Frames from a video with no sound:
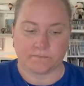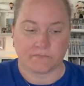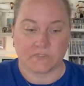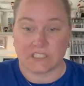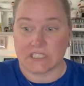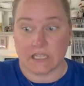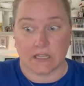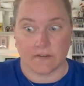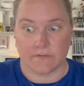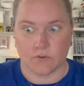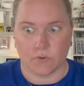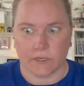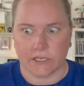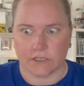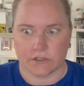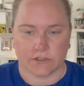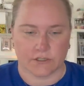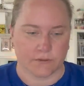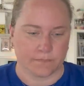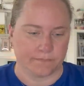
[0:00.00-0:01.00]
I love
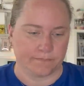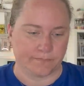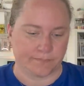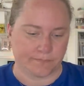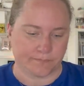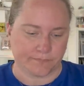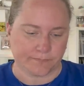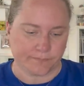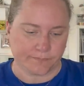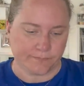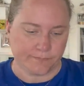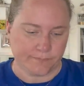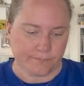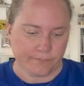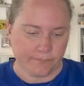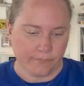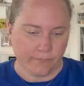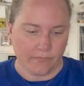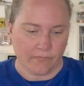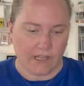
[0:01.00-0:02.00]
Quakers.
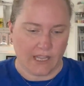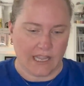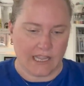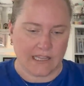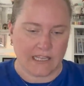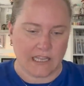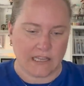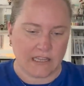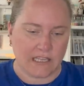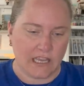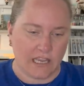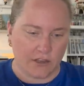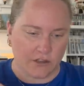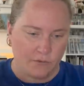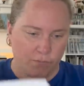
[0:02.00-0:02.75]
And then the other